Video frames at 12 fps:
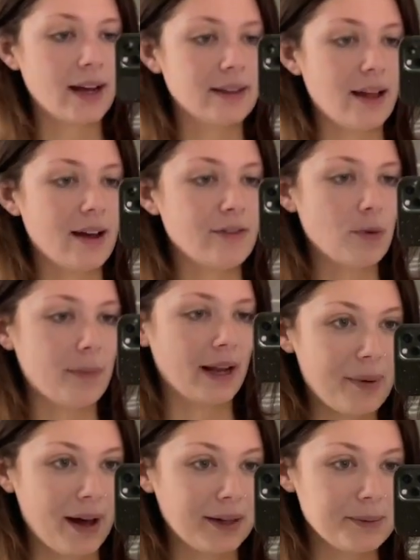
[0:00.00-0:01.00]
I love when my
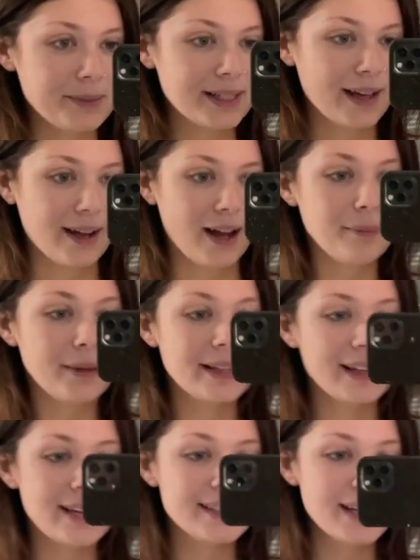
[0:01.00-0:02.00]
bottoms cut up
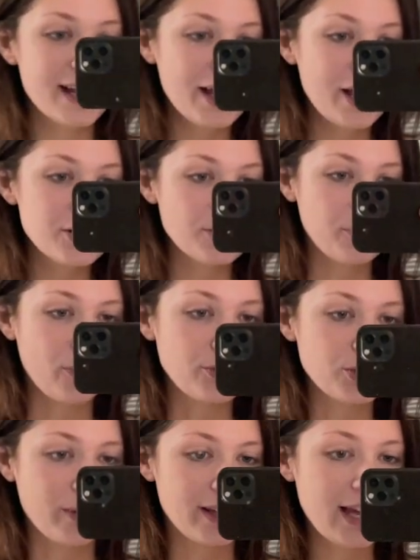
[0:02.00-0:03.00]
like this, so I'm
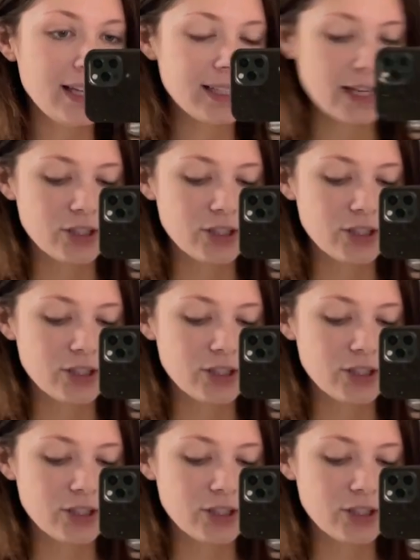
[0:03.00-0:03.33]
going to wear this.